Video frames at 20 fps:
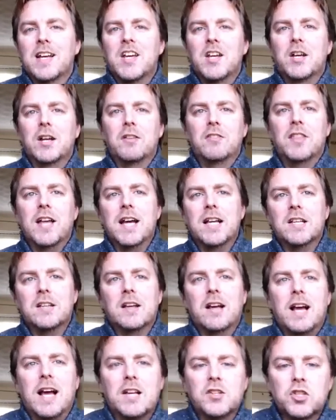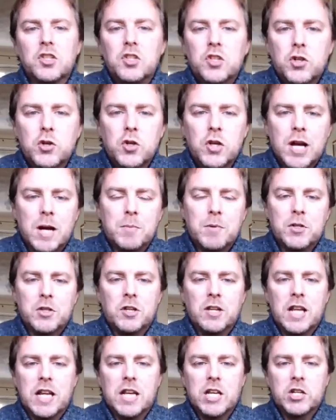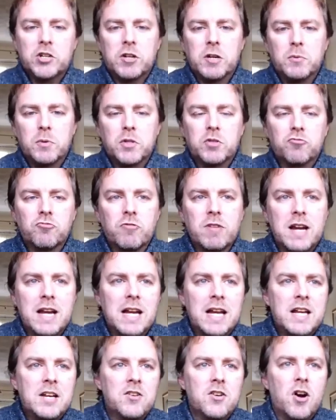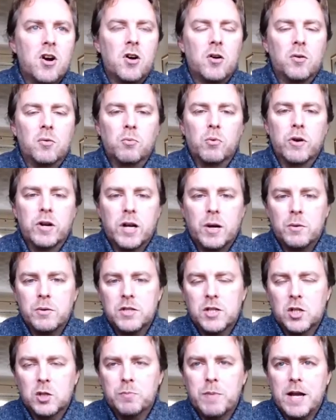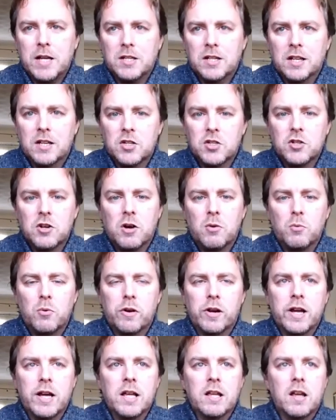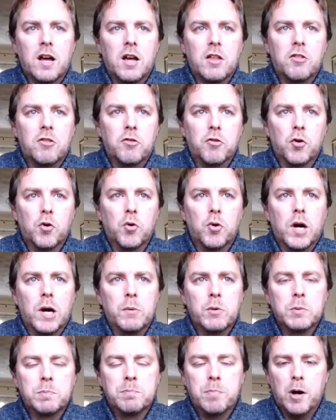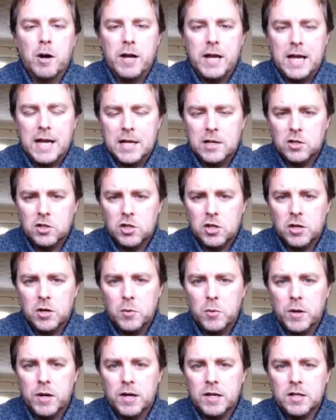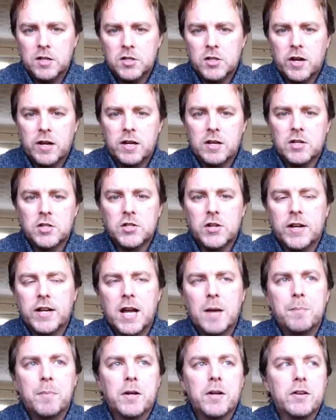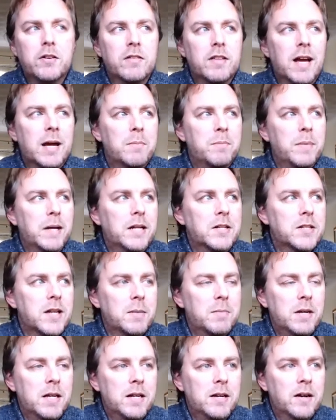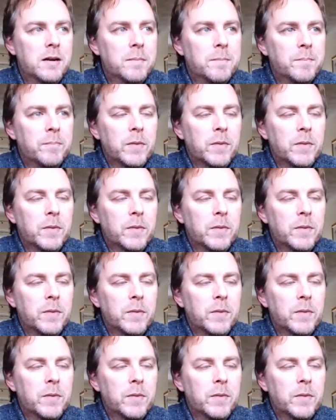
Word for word: you know, that as a newcomer to the industry was really not what I was expecting. It's not what I thought I was buying into when I decided to sign up under that big time leader.